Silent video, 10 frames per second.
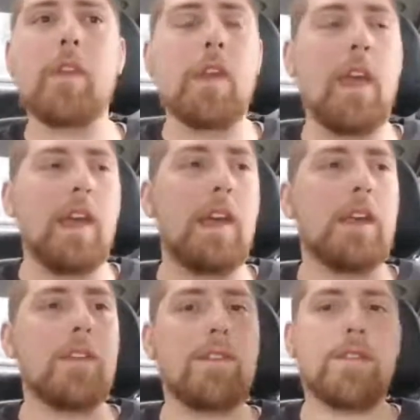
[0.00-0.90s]

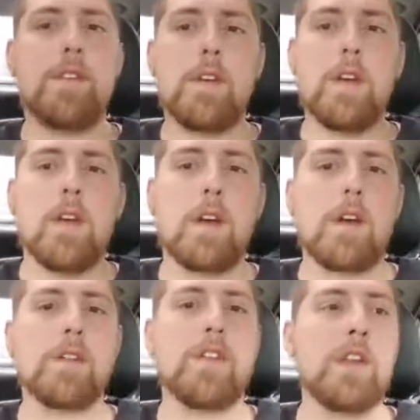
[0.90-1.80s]
is
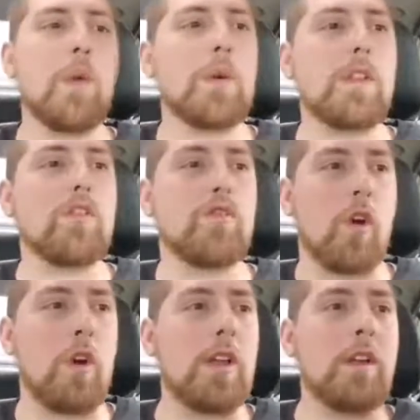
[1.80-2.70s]
continue with this
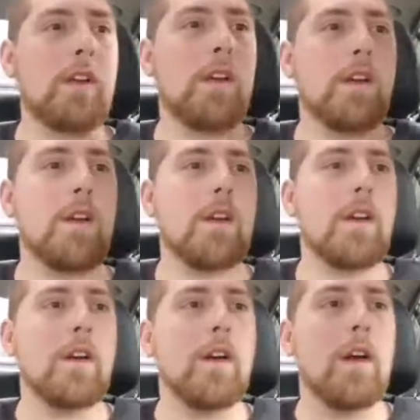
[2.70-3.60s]
journey.
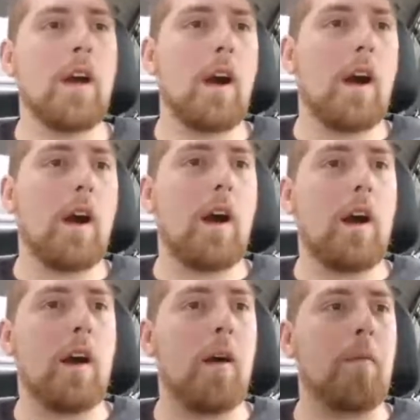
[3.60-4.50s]

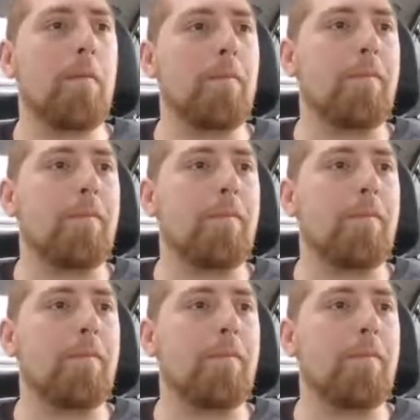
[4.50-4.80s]
Um,